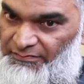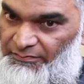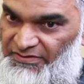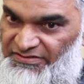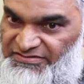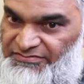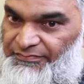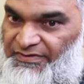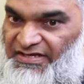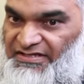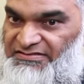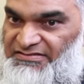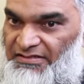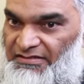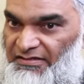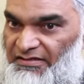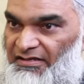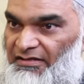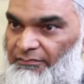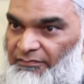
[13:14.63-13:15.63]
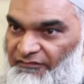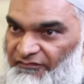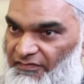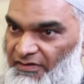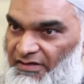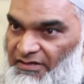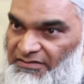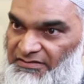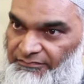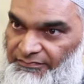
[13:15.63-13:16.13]
which means in the name of
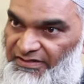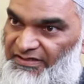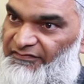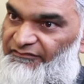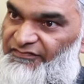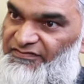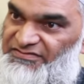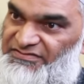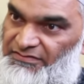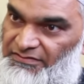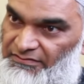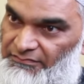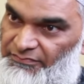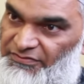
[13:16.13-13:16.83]
God, the Beneficent,